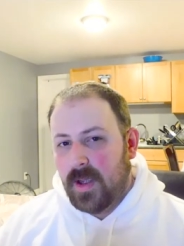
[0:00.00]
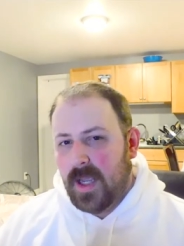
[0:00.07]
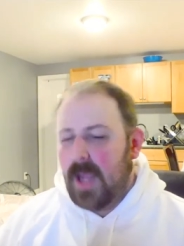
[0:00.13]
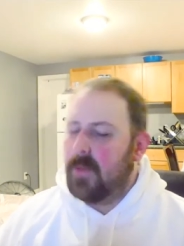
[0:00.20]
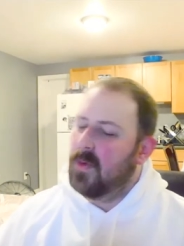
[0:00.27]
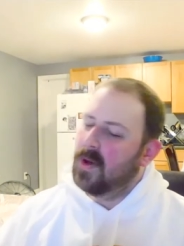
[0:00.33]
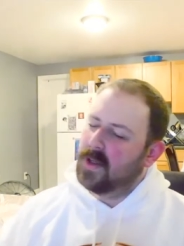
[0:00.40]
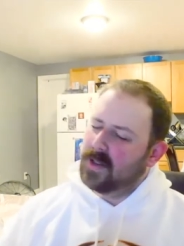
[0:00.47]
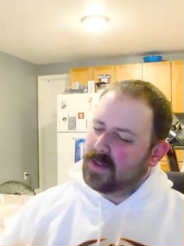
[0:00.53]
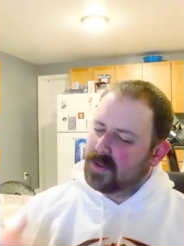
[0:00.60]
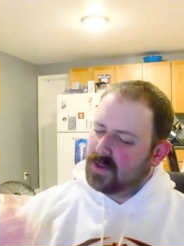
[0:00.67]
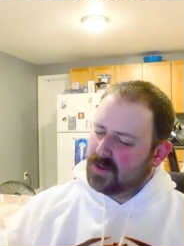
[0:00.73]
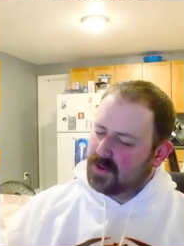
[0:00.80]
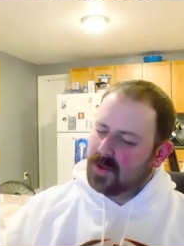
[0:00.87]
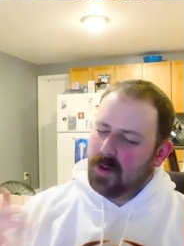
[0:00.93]
It
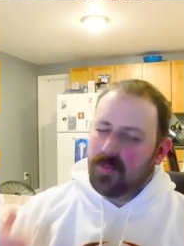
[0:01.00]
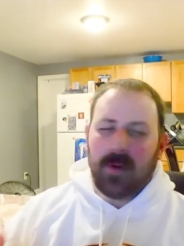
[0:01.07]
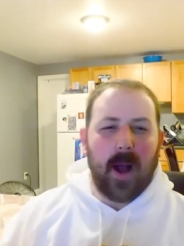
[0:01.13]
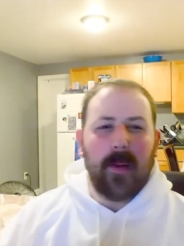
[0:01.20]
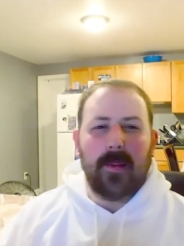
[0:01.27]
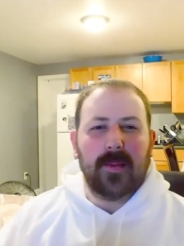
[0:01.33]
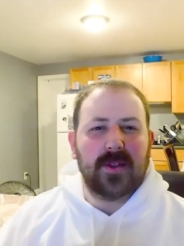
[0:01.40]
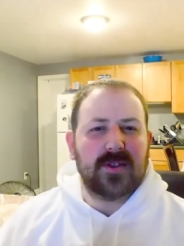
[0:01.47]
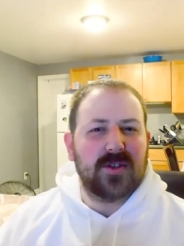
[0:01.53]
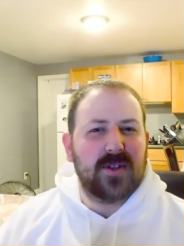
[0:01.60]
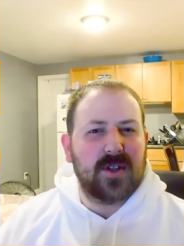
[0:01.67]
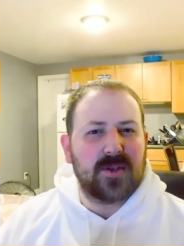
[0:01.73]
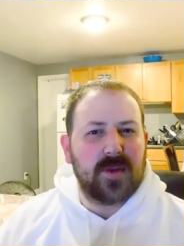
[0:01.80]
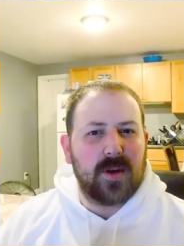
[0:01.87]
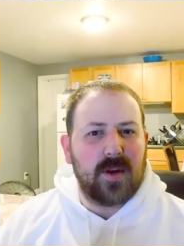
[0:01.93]
was no problem, Mr.
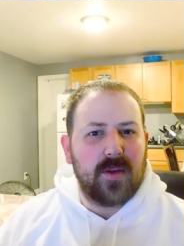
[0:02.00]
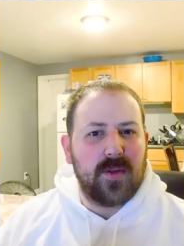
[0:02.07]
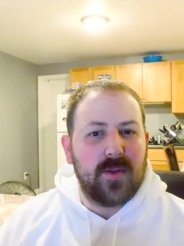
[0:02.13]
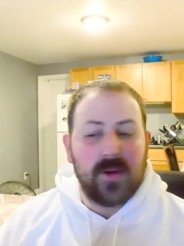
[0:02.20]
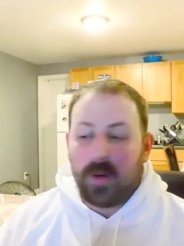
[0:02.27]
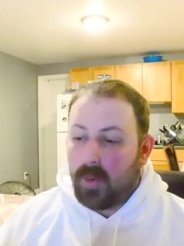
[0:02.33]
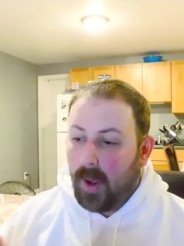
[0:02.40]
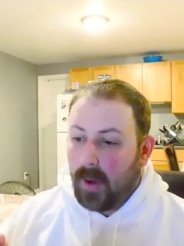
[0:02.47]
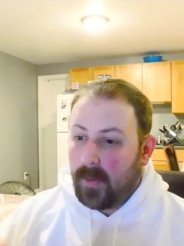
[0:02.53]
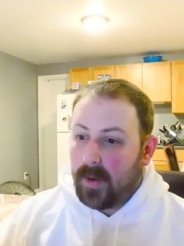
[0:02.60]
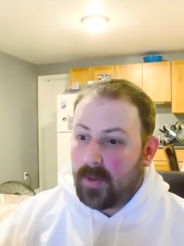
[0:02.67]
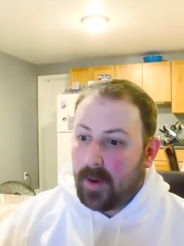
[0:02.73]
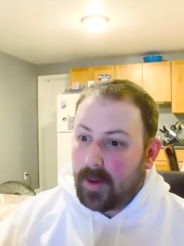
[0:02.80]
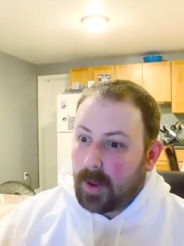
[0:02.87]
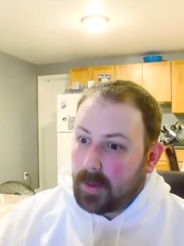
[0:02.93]
Ducksworth. Quack, quack,
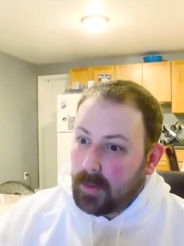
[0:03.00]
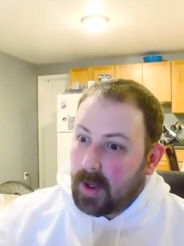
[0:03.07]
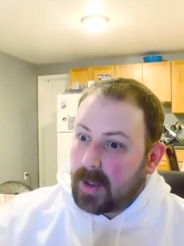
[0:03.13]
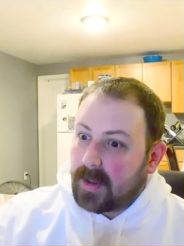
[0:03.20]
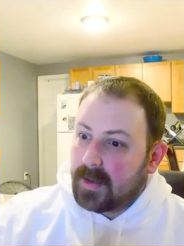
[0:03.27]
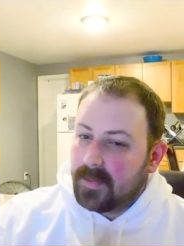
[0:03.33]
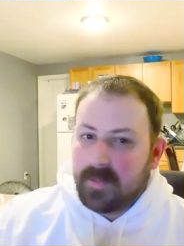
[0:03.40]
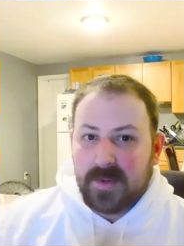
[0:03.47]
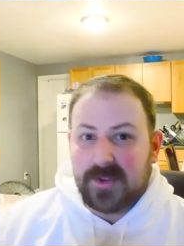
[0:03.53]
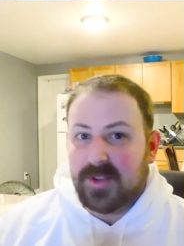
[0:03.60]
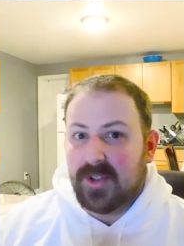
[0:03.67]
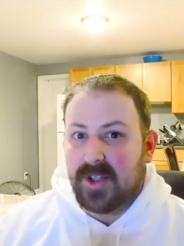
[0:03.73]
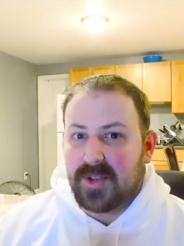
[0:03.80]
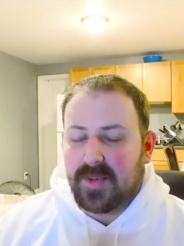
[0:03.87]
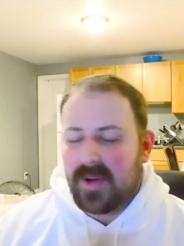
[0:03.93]
quack, quack, quack, Mr.
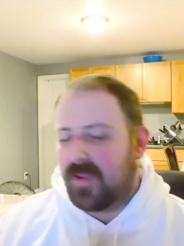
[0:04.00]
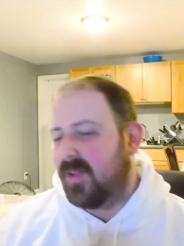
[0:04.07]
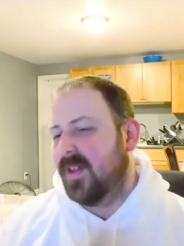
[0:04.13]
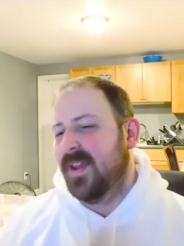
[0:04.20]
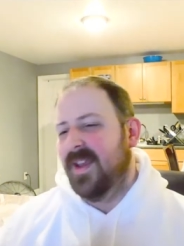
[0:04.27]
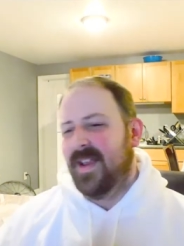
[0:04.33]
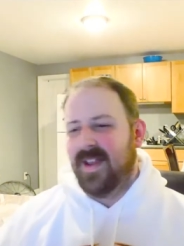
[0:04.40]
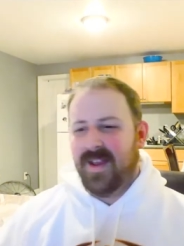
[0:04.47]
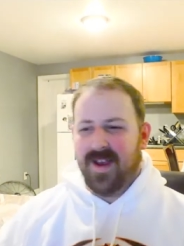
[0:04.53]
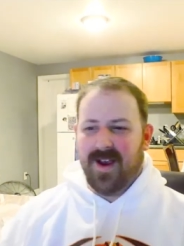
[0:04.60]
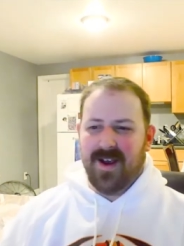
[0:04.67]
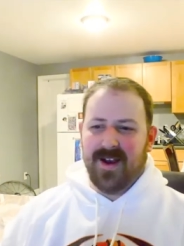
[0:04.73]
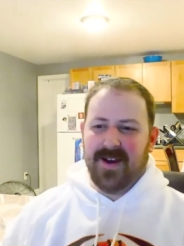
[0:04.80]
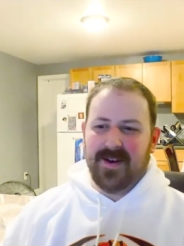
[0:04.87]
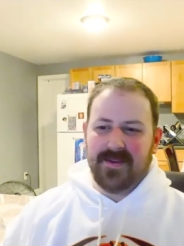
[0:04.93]
Ducksworth.
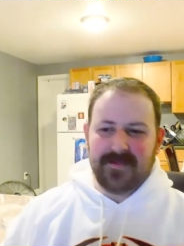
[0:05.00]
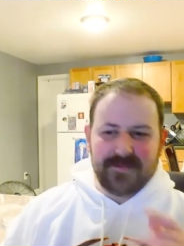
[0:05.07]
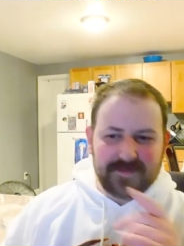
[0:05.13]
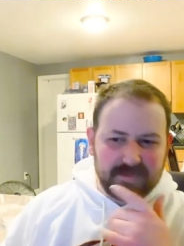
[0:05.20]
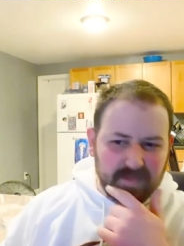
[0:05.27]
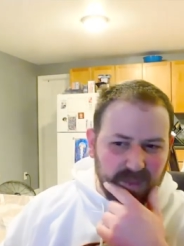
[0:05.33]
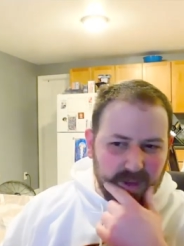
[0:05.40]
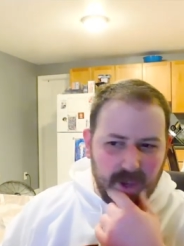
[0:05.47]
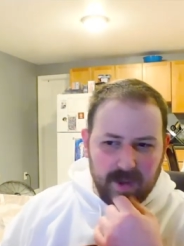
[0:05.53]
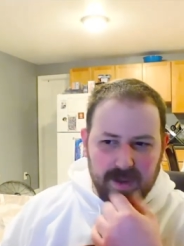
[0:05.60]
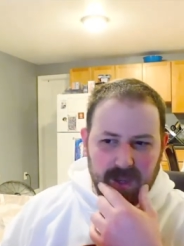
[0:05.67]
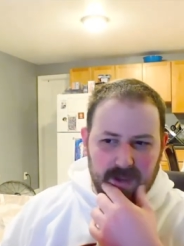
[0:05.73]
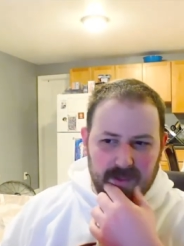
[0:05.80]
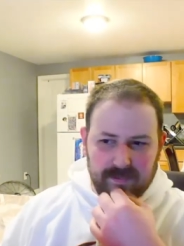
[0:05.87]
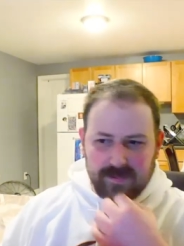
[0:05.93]

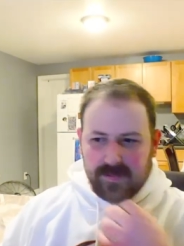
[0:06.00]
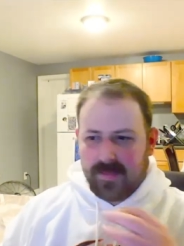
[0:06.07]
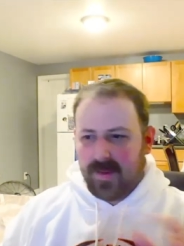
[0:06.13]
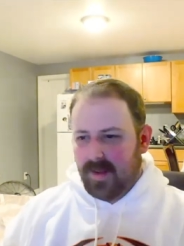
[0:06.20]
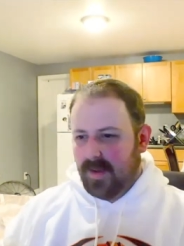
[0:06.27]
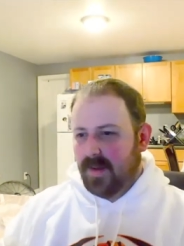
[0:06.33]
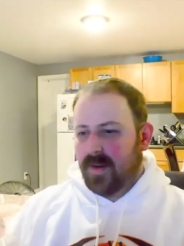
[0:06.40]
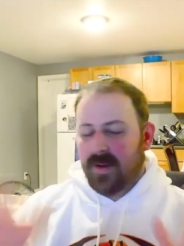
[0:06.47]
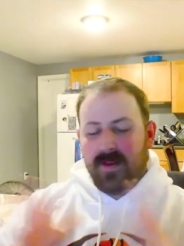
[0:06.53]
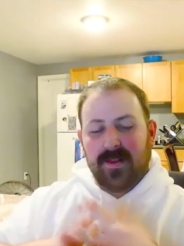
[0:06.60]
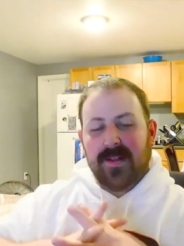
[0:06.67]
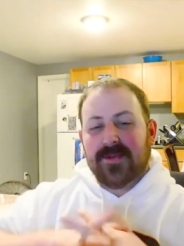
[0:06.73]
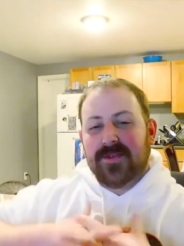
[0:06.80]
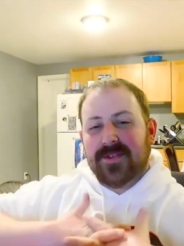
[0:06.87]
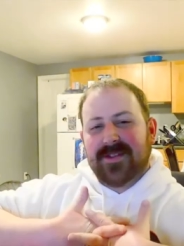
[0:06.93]
Okay.
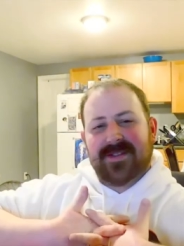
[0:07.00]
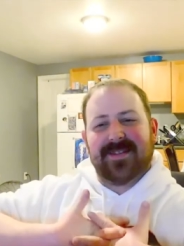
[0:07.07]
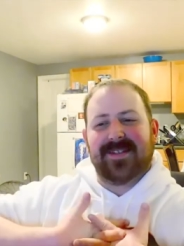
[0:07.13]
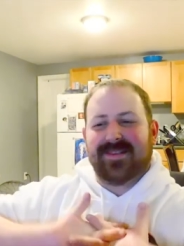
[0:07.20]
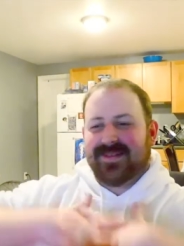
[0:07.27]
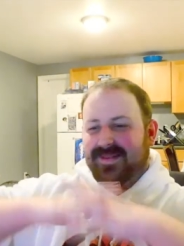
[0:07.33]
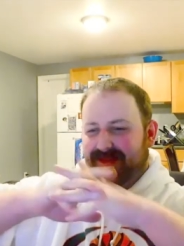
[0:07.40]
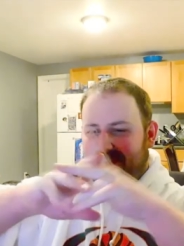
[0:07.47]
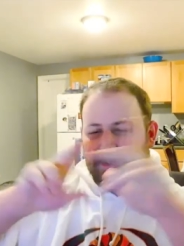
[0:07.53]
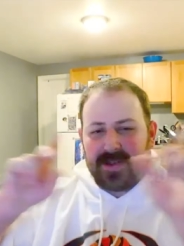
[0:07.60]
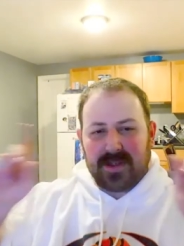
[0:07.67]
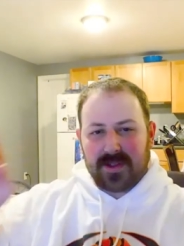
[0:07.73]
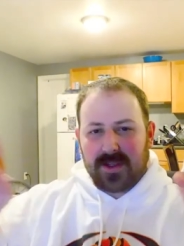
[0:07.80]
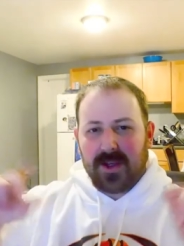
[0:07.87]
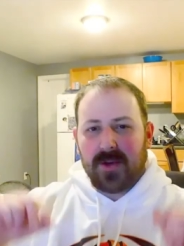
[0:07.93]
This is
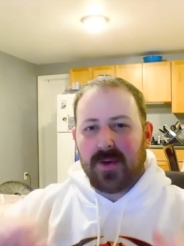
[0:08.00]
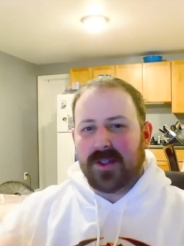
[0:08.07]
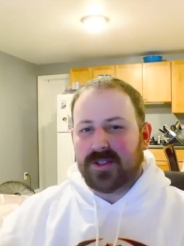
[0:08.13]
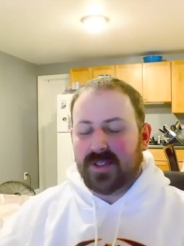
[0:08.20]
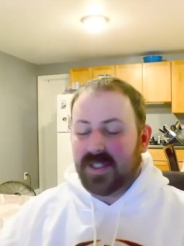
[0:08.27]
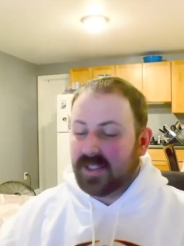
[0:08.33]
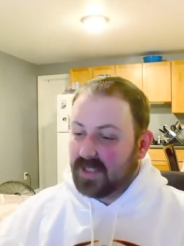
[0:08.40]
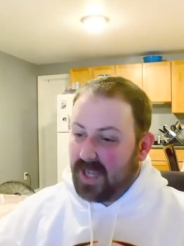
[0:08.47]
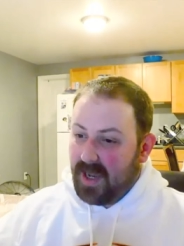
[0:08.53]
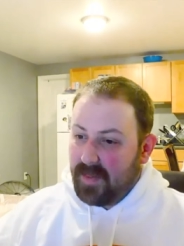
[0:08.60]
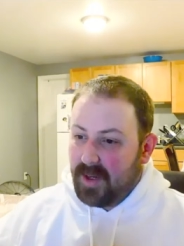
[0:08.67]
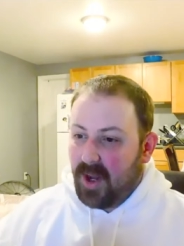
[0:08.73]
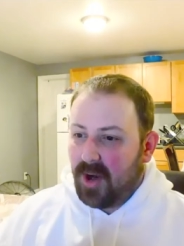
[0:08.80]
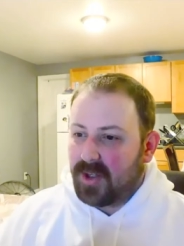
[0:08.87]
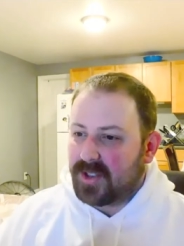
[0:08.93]
good question because I am
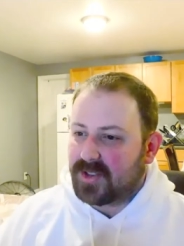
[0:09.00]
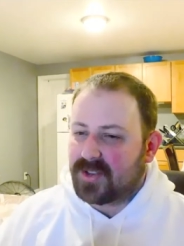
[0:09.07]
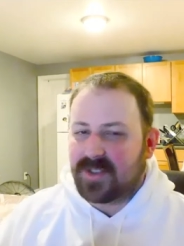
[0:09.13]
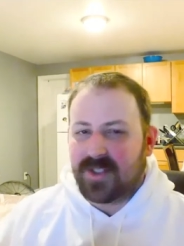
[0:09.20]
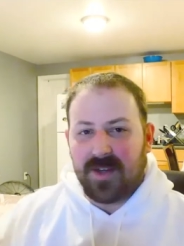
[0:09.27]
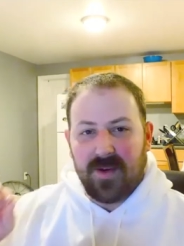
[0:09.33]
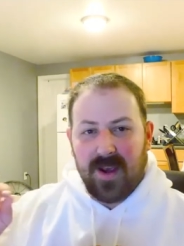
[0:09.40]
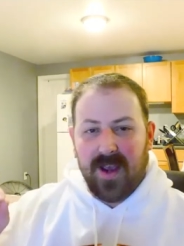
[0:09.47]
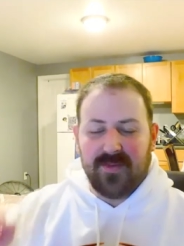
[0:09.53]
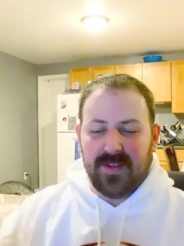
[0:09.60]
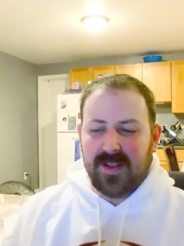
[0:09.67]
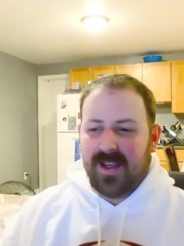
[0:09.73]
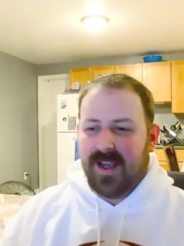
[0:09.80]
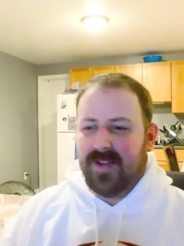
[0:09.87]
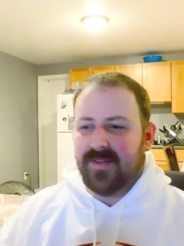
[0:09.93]
an artist, so I have
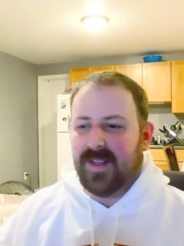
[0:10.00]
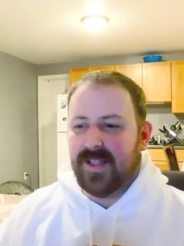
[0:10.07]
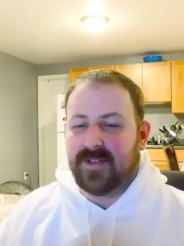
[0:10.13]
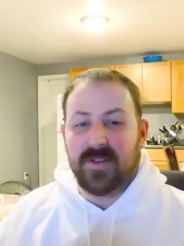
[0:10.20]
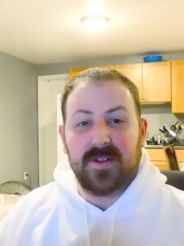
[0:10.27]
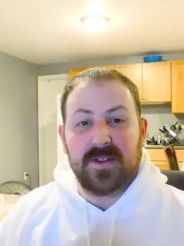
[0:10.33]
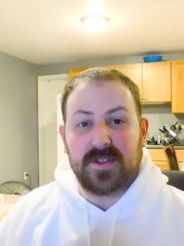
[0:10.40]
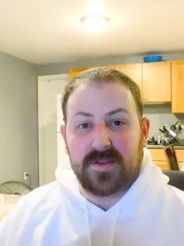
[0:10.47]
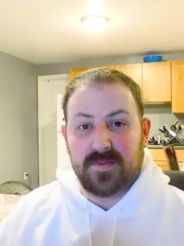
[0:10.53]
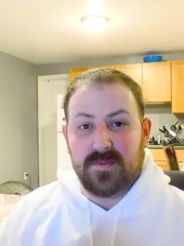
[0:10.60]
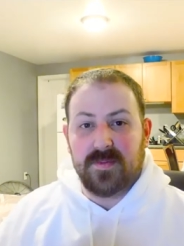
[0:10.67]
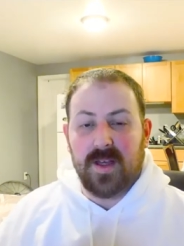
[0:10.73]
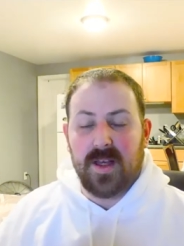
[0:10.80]
to answer this